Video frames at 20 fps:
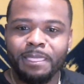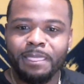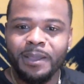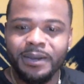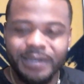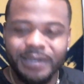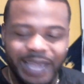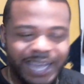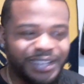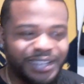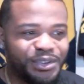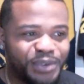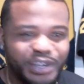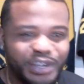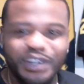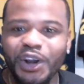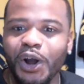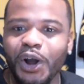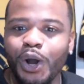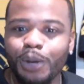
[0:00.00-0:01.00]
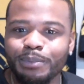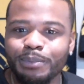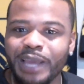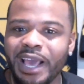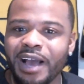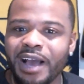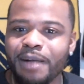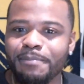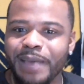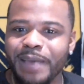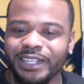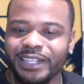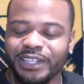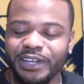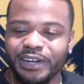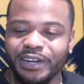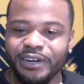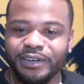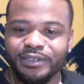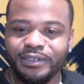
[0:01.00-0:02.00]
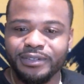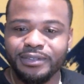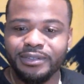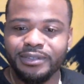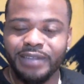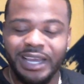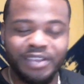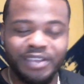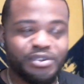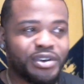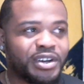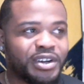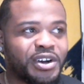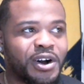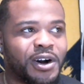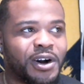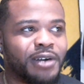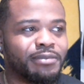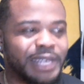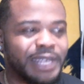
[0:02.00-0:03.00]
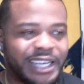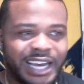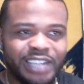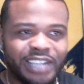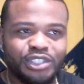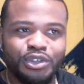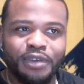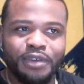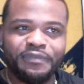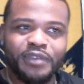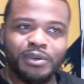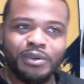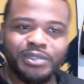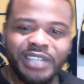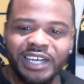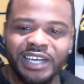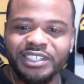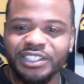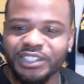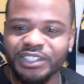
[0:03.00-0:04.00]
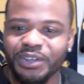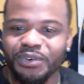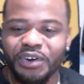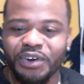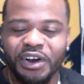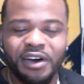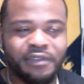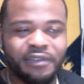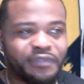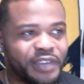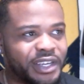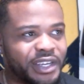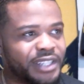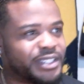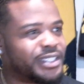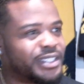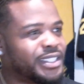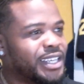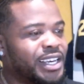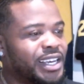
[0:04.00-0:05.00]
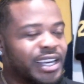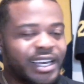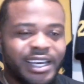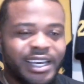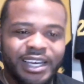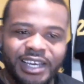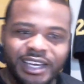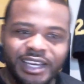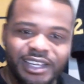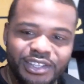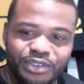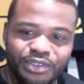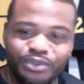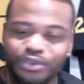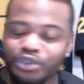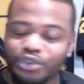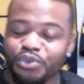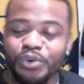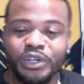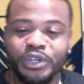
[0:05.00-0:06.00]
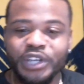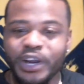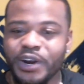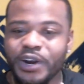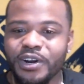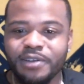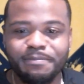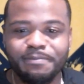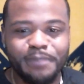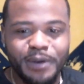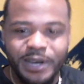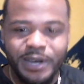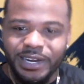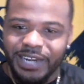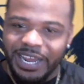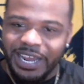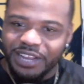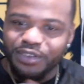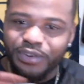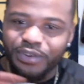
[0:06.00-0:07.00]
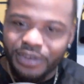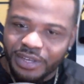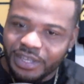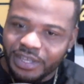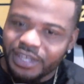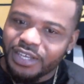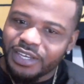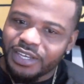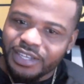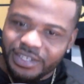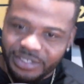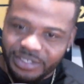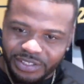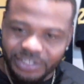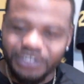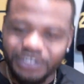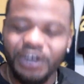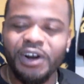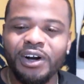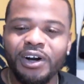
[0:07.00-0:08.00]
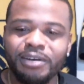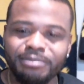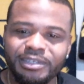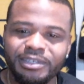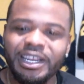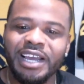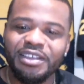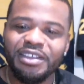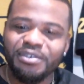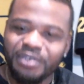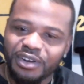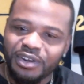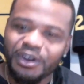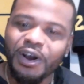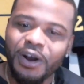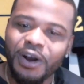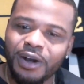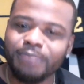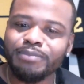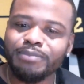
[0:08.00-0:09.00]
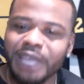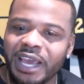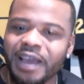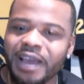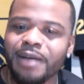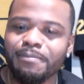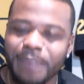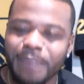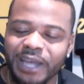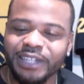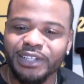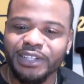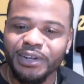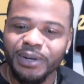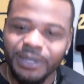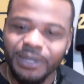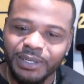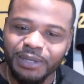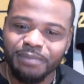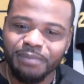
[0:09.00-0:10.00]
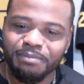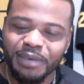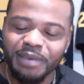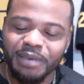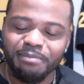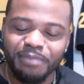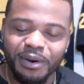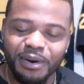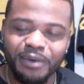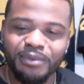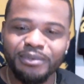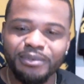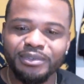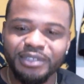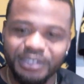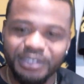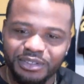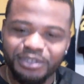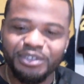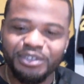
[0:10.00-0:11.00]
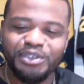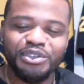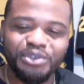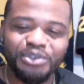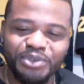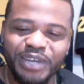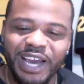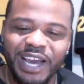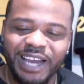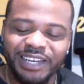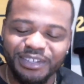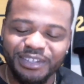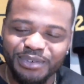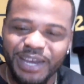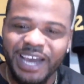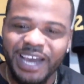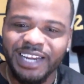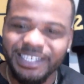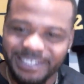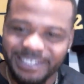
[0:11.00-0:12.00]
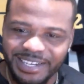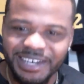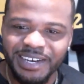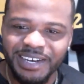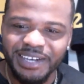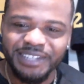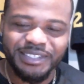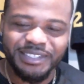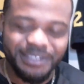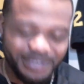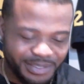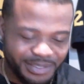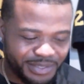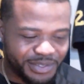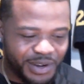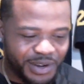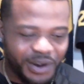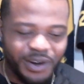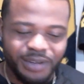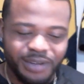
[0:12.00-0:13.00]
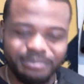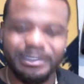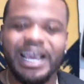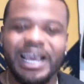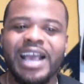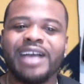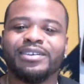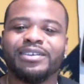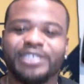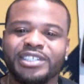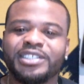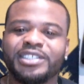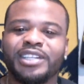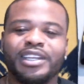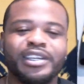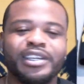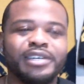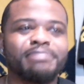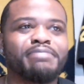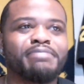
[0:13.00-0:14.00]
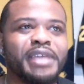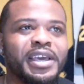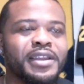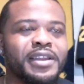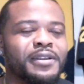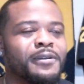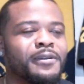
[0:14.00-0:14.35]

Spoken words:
Now you can calm down back there. Now you can calm. They got you a few touches on offense. You returned a punt. Now you just calm. Now you can calm down back there a little bit, bro. You got it done. You calm down just a little bit.